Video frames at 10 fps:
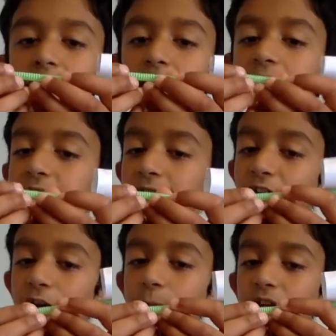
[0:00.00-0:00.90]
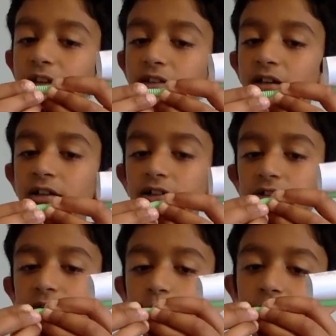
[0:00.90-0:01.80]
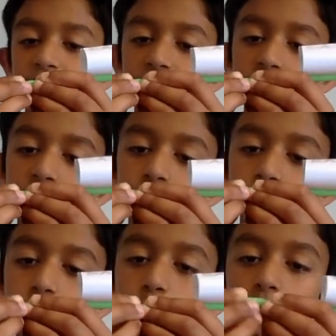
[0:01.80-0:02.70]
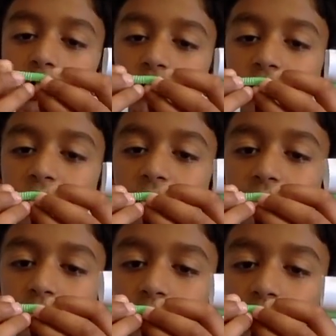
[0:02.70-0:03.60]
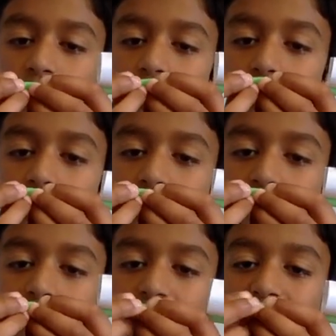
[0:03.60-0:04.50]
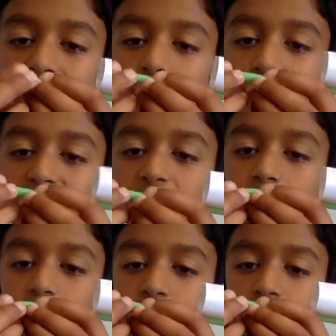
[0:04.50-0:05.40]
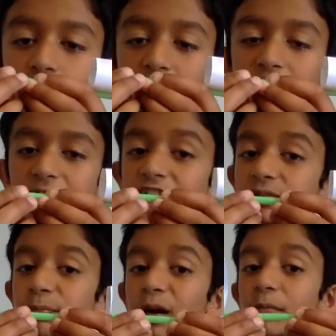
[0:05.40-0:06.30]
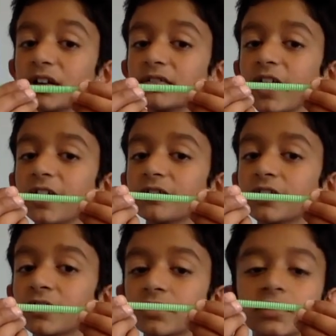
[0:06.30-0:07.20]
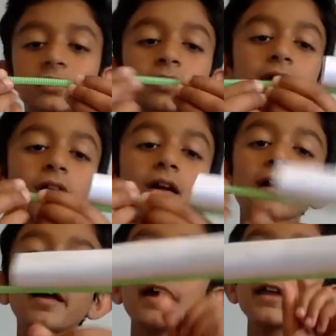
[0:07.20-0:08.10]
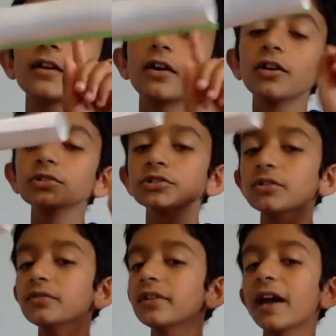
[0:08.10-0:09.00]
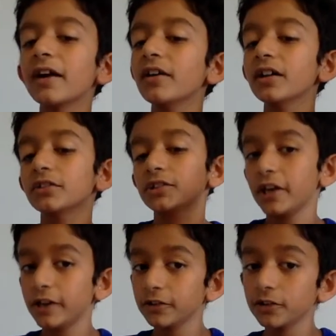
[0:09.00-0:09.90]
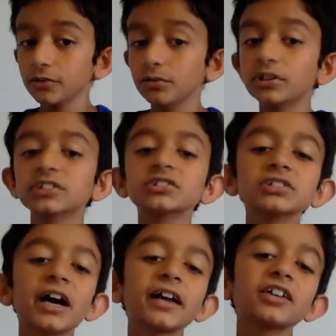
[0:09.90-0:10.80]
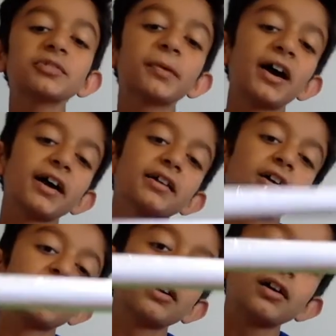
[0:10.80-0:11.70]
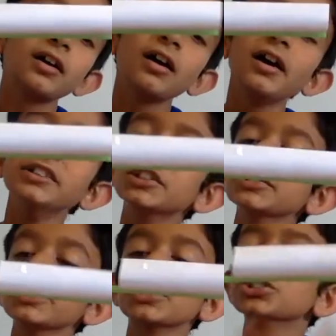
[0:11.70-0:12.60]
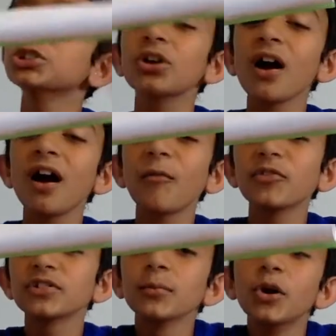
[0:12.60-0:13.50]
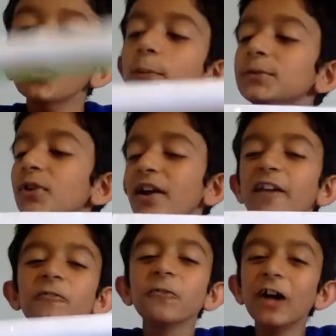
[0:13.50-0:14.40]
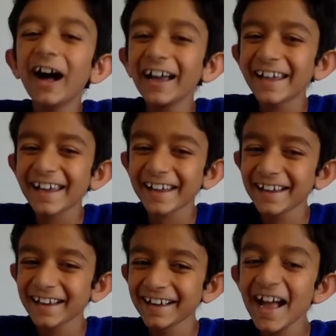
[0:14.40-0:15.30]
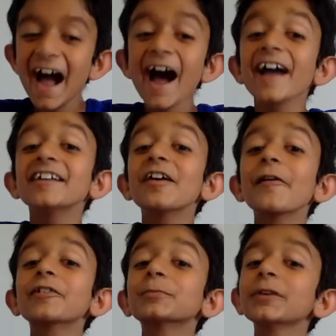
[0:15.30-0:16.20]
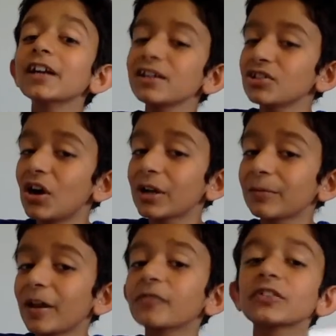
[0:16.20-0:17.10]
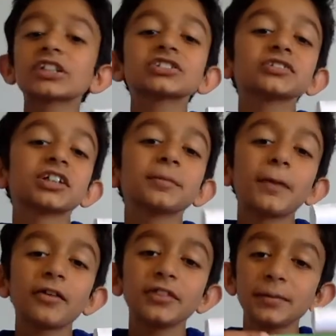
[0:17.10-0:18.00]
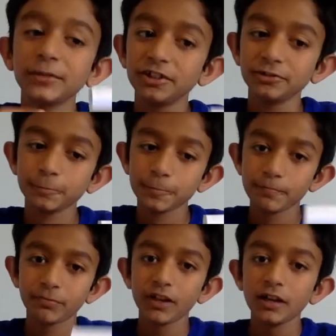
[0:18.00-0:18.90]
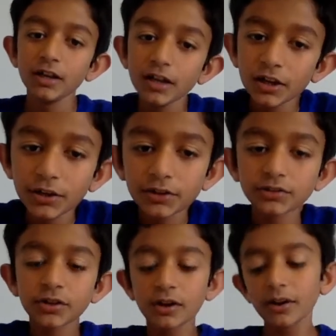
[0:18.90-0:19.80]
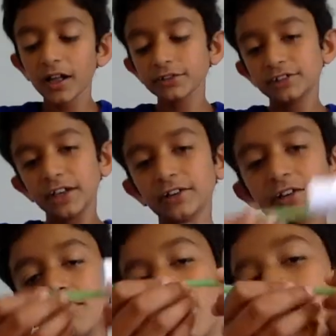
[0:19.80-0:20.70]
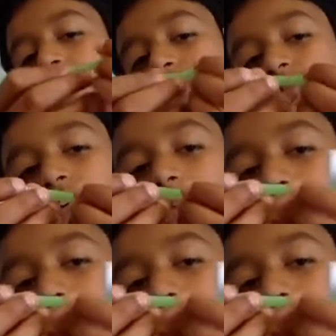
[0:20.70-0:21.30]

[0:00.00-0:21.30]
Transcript: I can make the space shorter if you have a bendable straw and experiment around. And also now, I'll tell you the science behind it. Just a straw with some hoops on it flying. I know, it was pretty shocking when I first learned about them too. So I'll tell you how this all